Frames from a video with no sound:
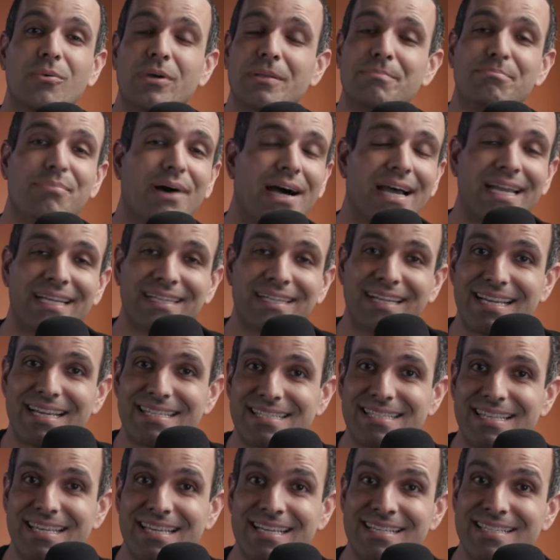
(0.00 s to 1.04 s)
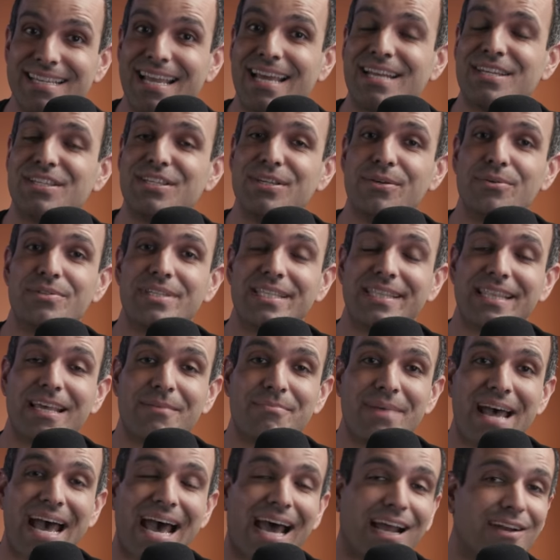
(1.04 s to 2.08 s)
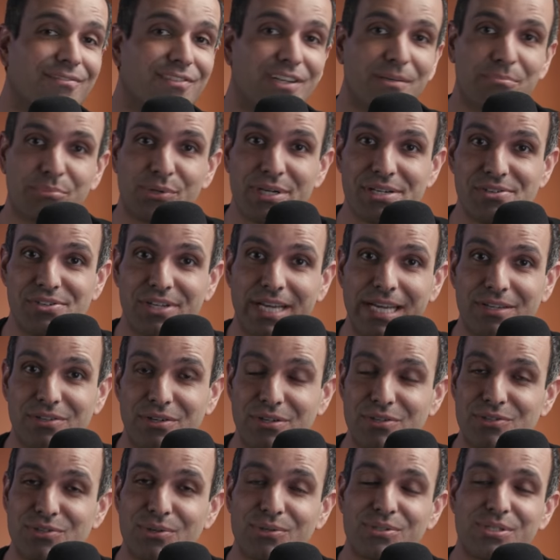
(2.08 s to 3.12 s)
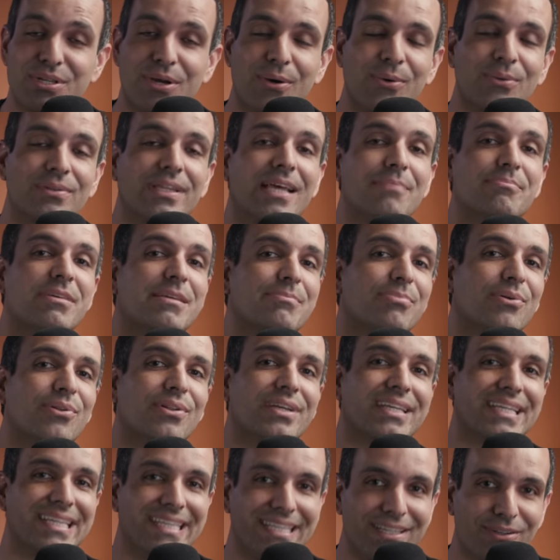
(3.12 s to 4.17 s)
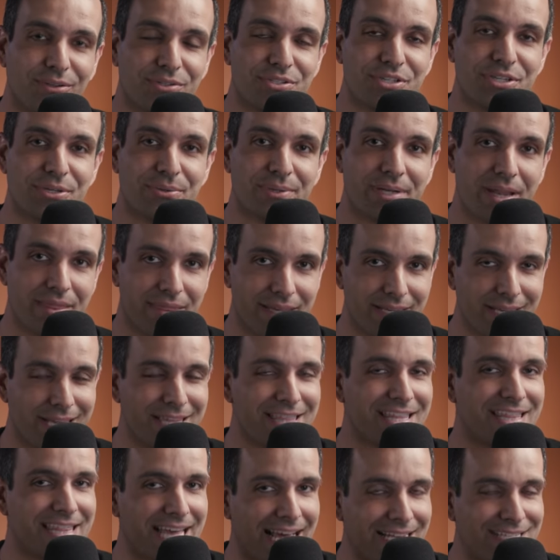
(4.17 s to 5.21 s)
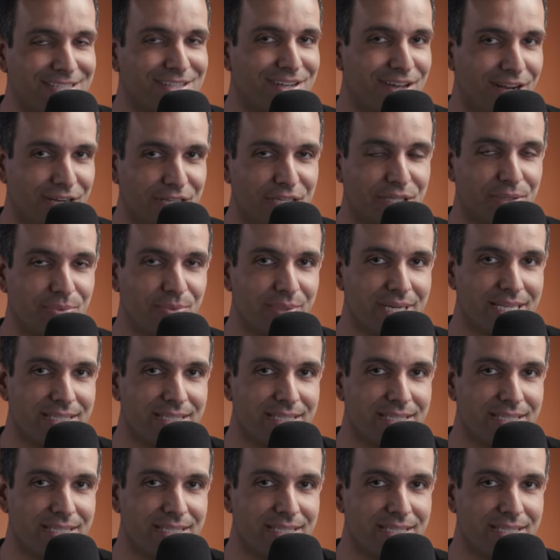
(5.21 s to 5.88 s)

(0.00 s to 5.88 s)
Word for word: wrong with buying nice things and using them out of an appreciation, so don't let people guilt you into thinking that that's not a good